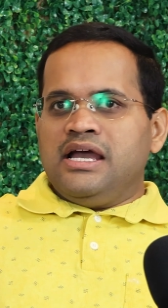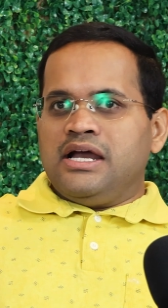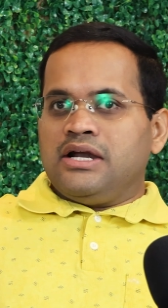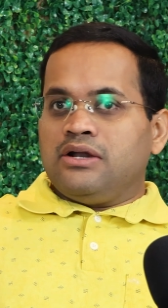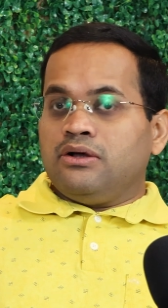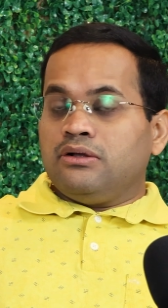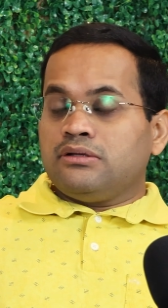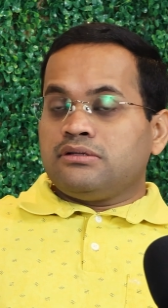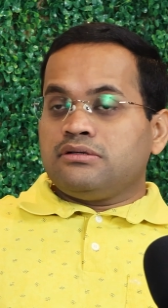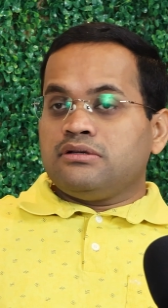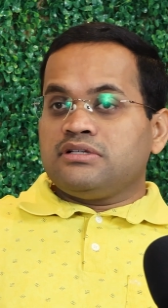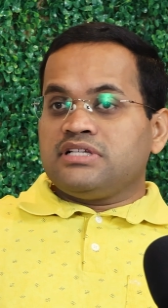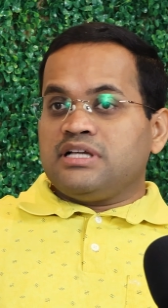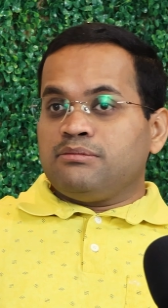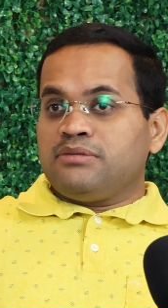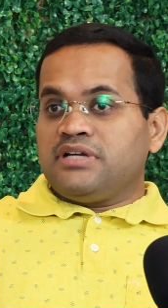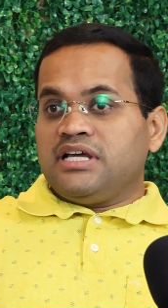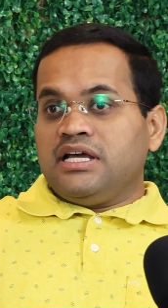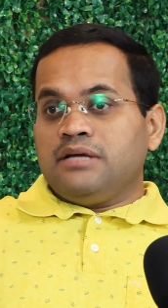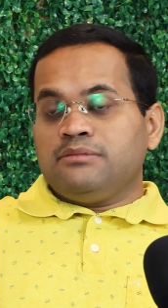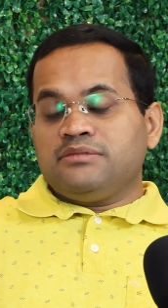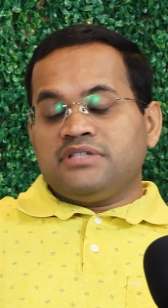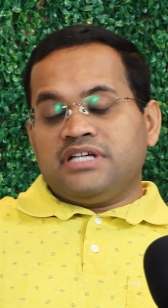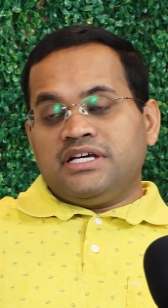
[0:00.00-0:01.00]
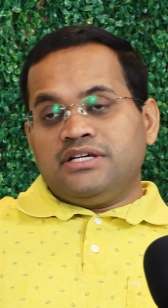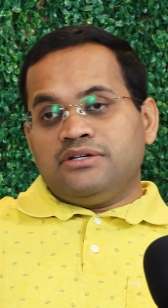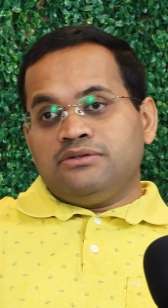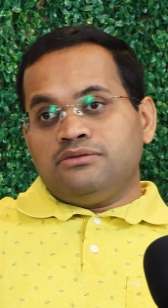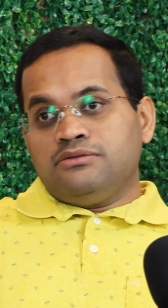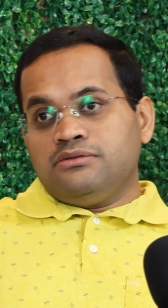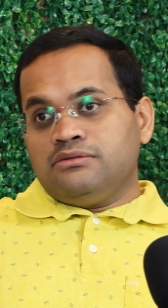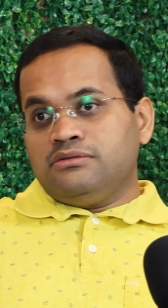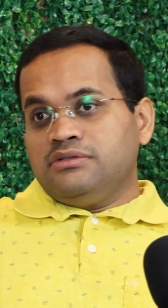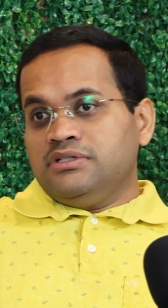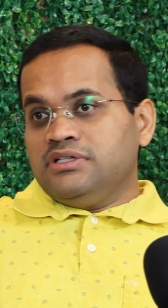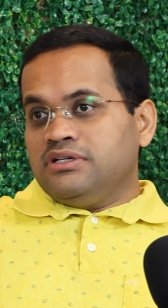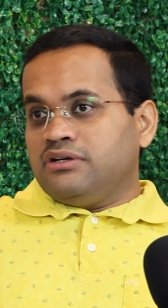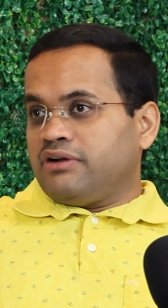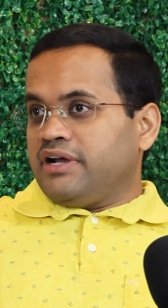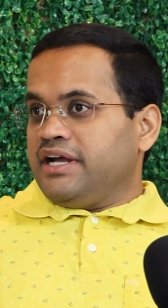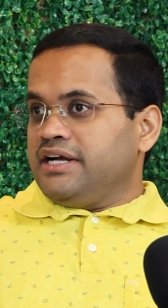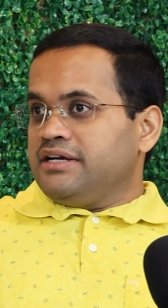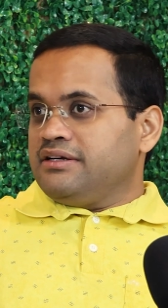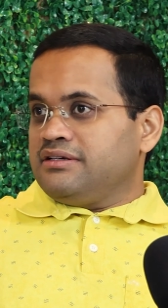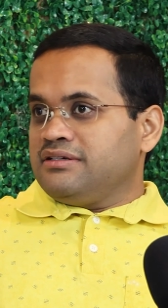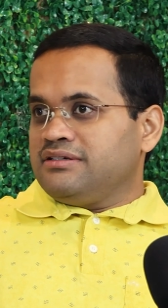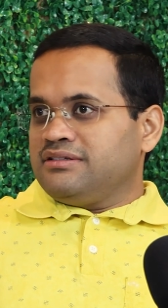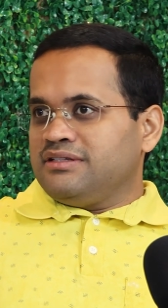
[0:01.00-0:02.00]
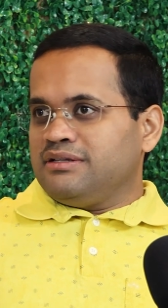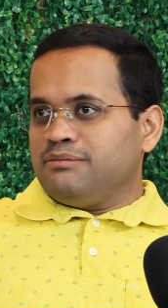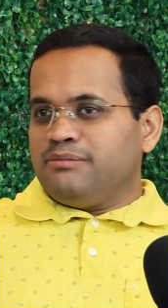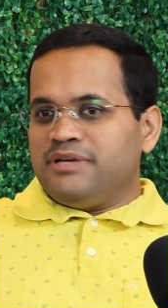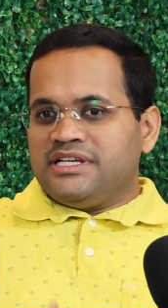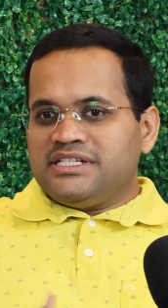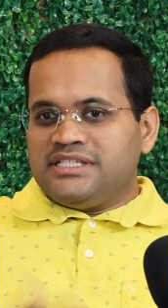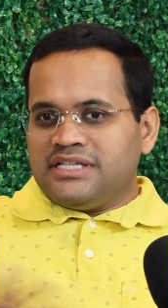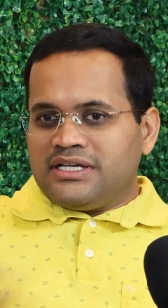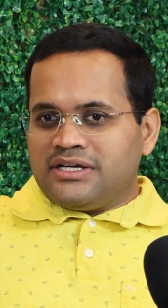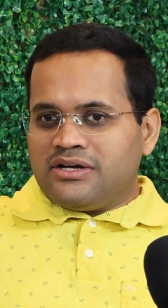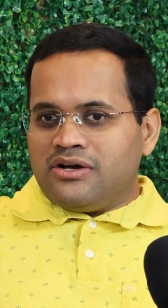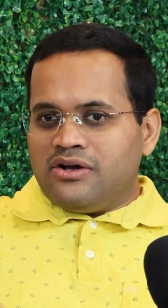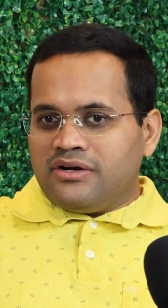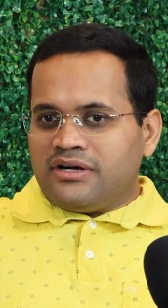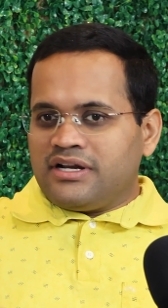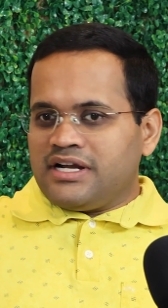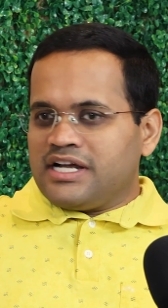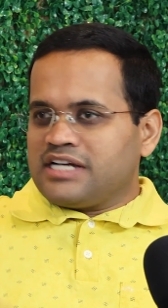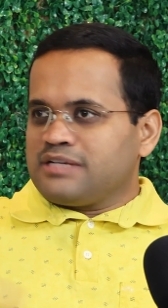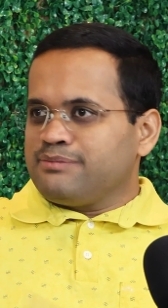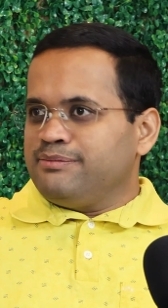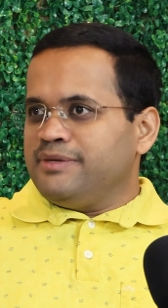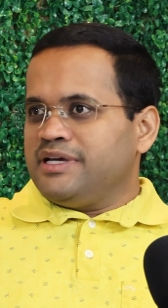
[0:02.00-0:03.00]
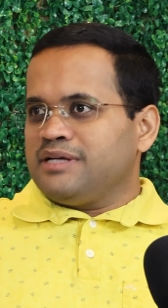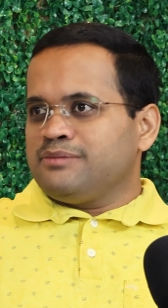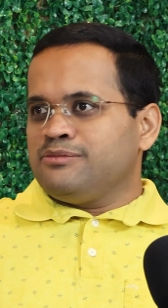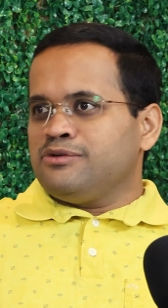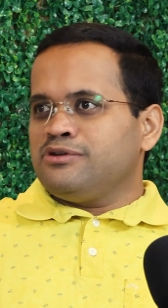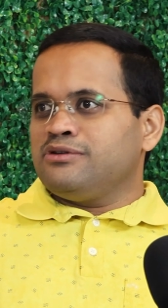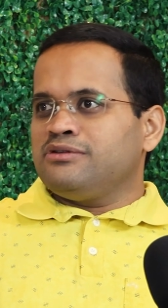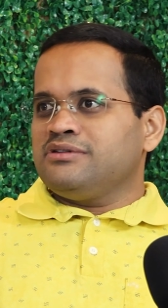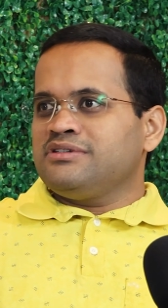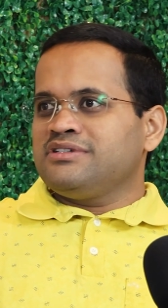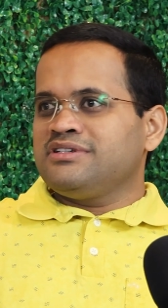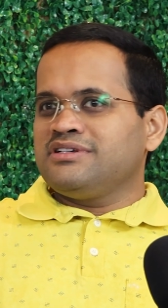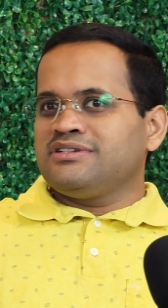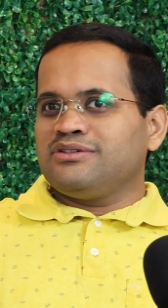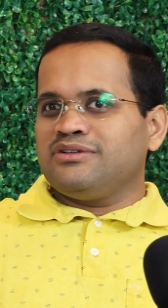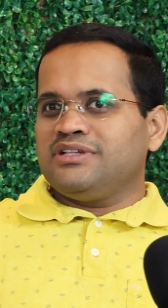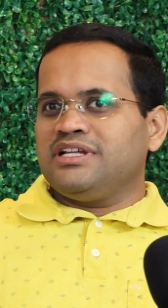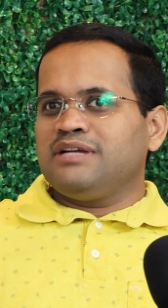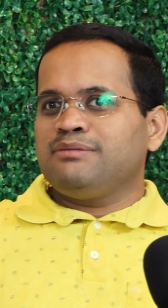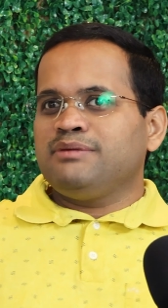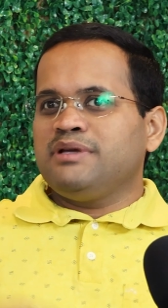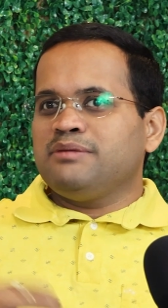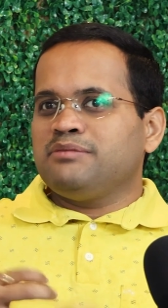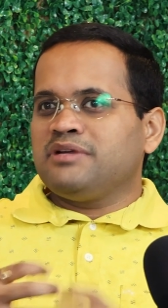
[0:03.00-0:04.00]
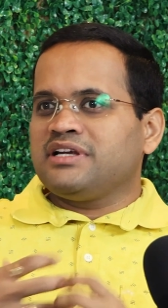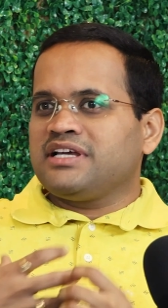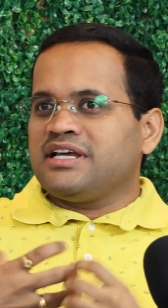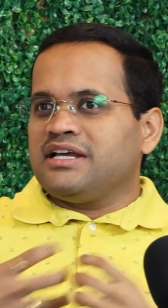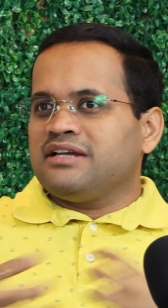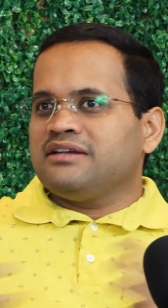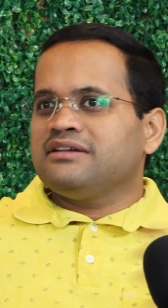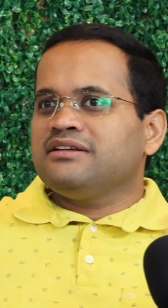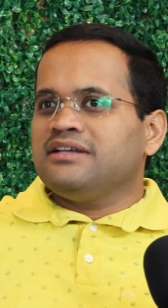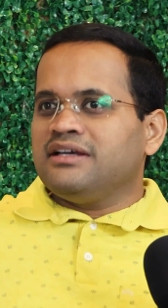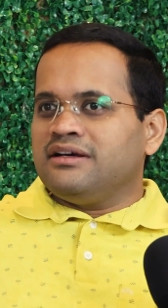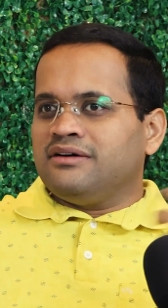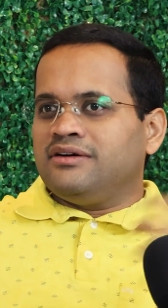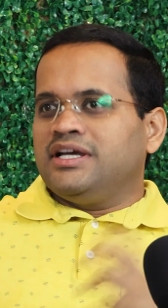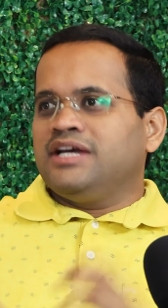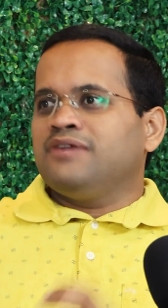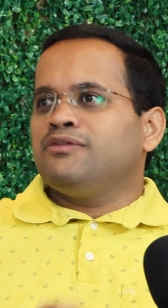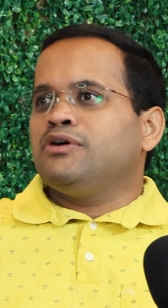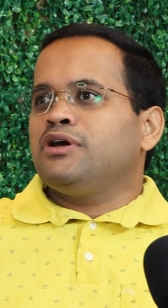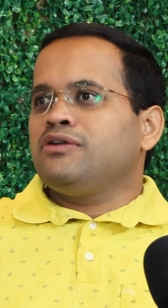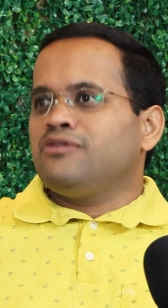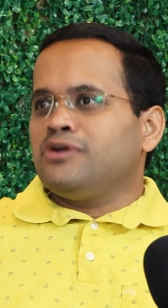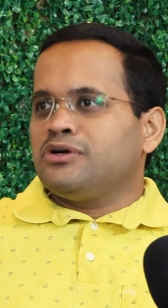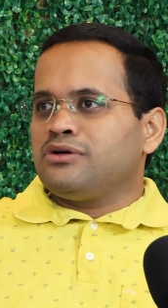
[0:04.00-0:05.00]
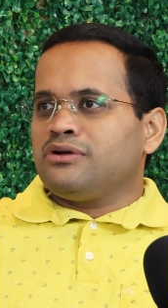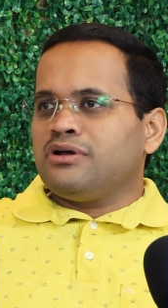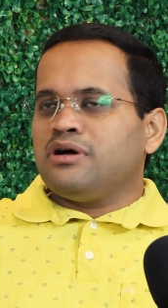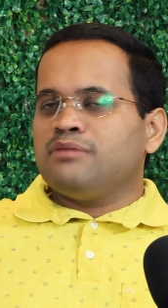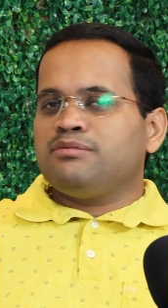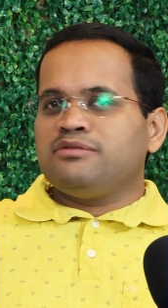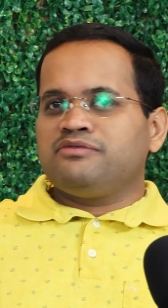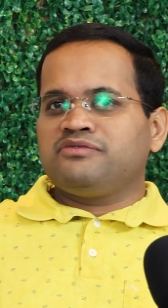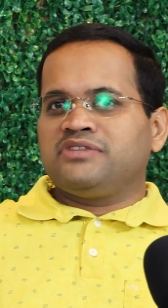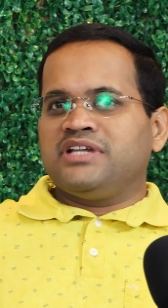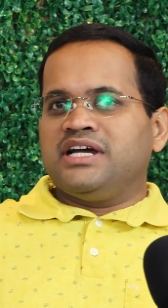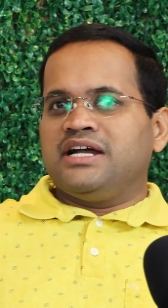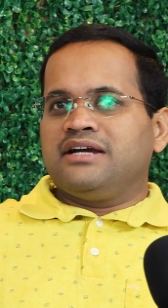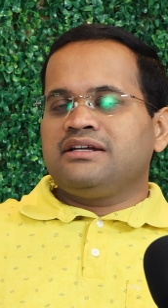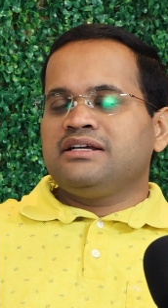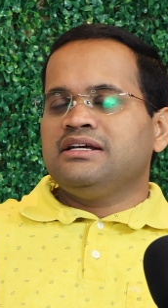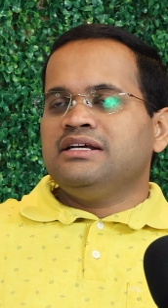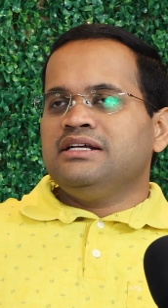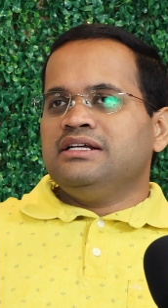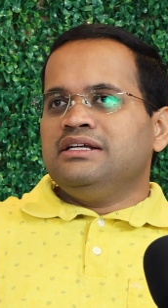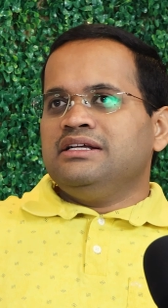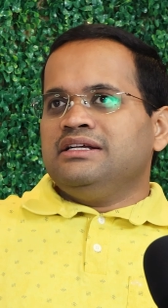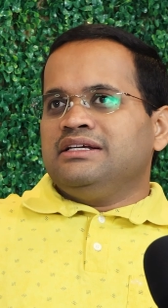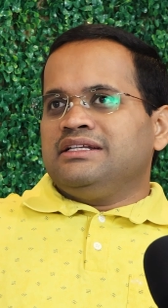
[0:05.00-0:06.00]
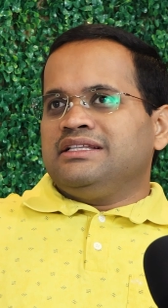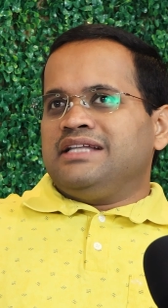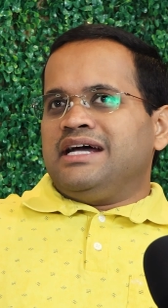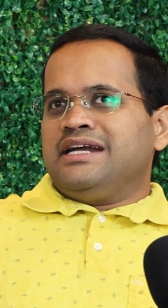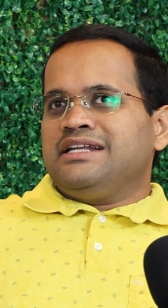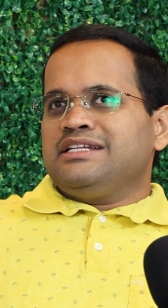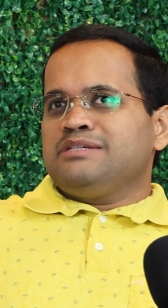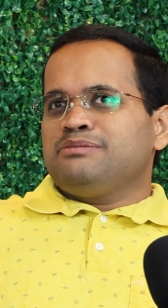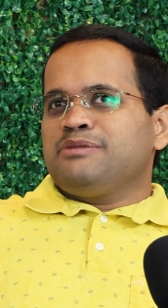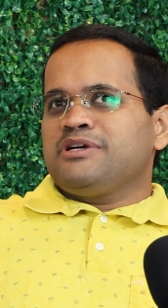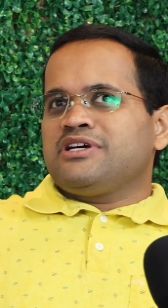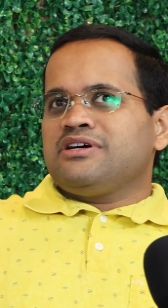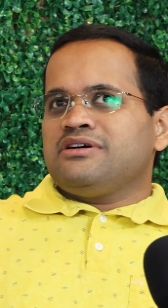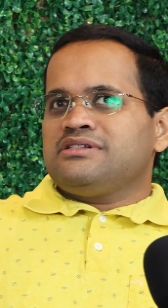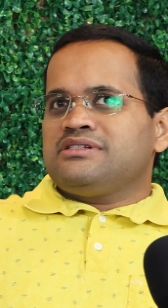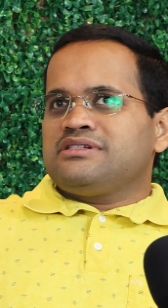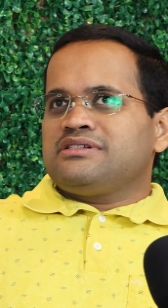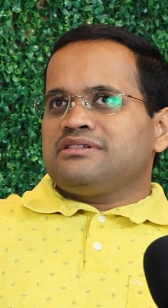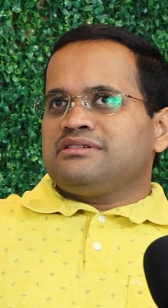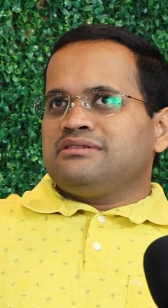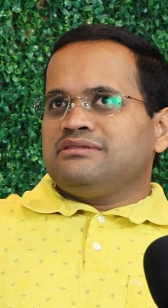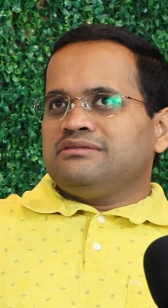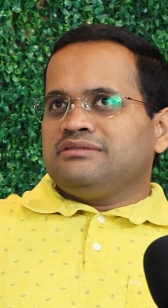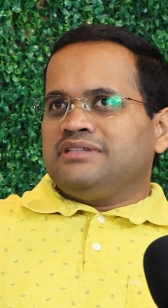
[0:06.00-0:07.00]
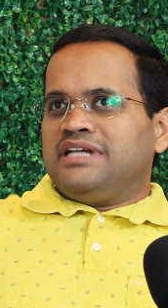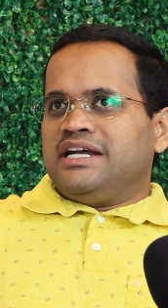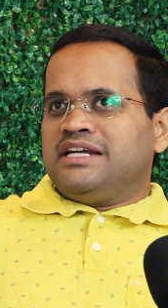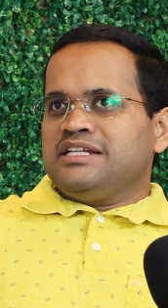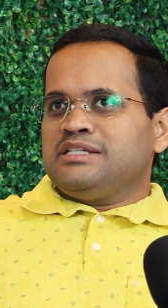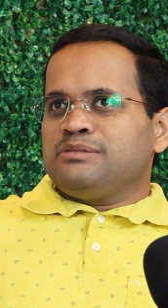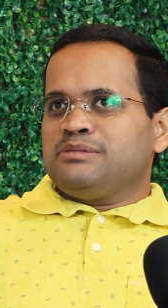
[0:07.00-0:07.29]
And also sometimes I do write the basic contract bare bones so that people can evolve on top of that. That is because